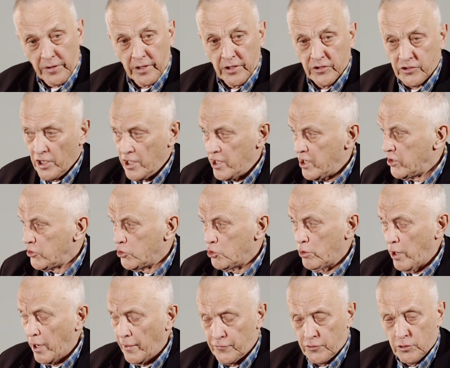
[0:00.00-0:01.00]
thing is
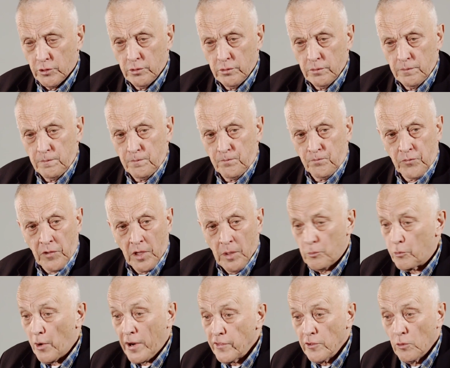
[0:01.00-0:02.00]
you have to
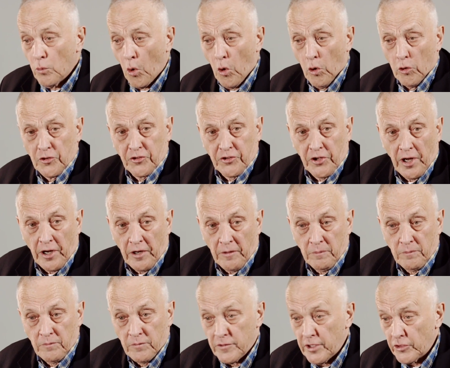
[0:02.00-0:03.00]
break the walls
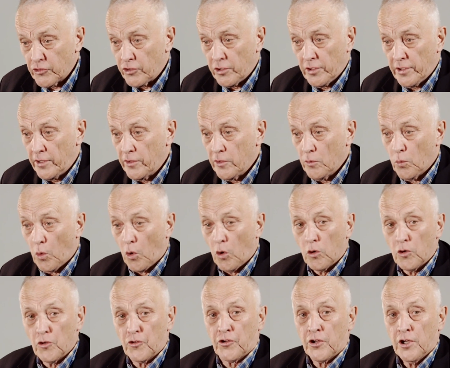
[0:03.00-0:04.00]
down, literally the
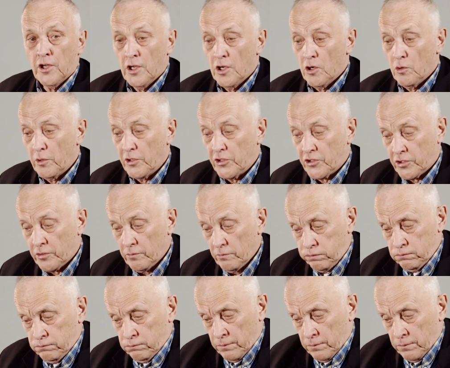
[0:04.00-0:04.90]
walls which